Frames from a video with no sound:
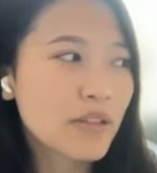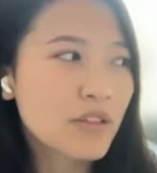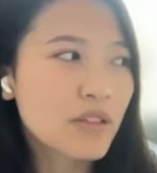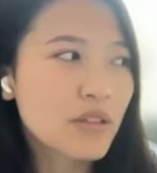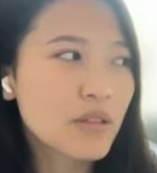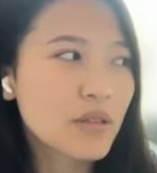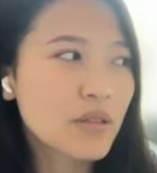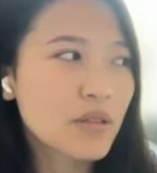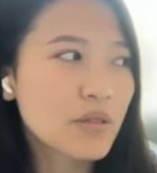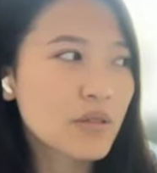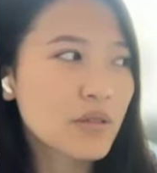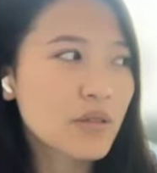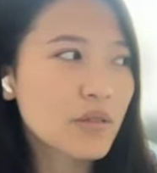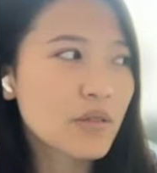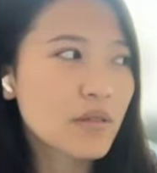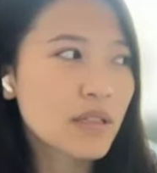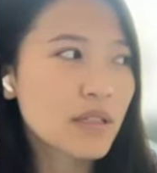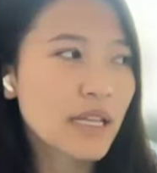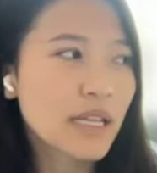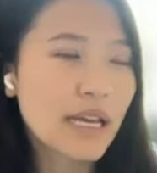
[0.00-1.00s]
So
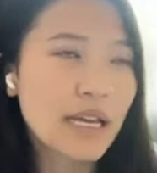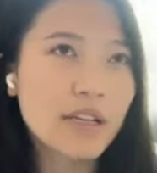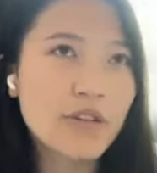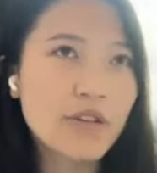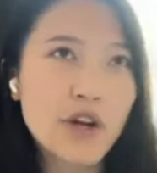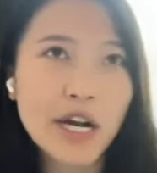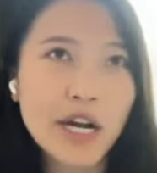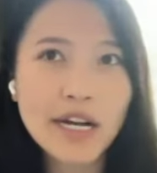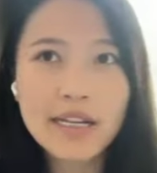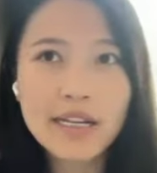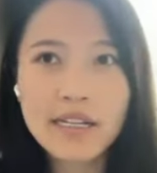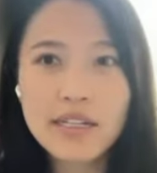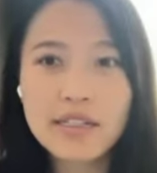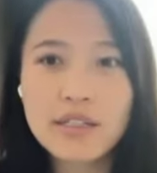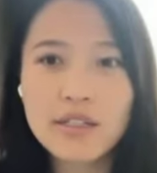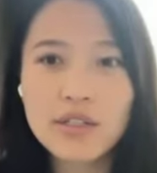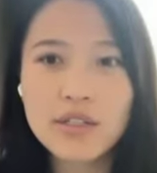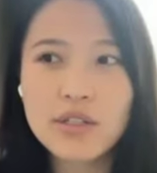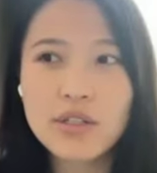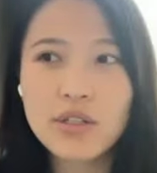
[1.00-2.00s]
they tried
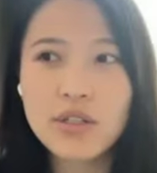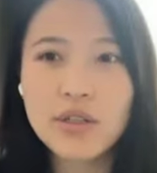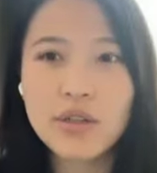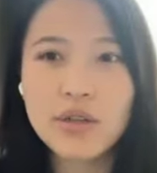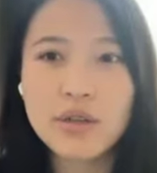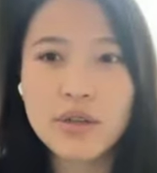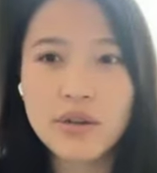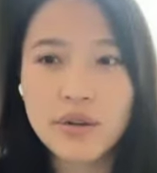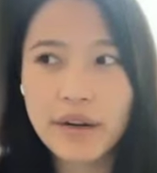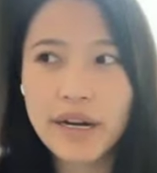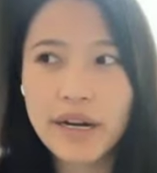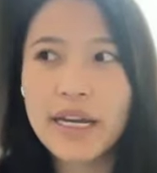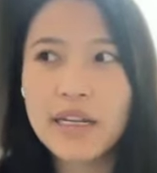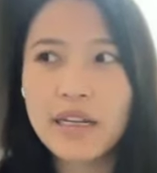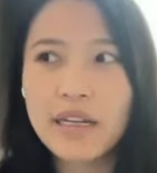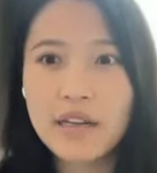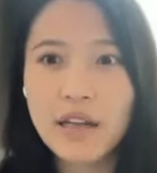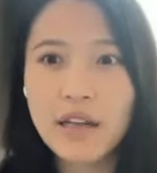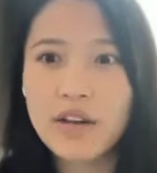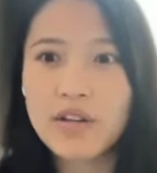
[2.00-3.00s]
to
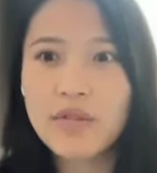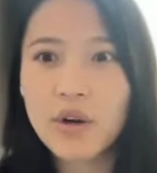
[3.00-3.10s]
create a lot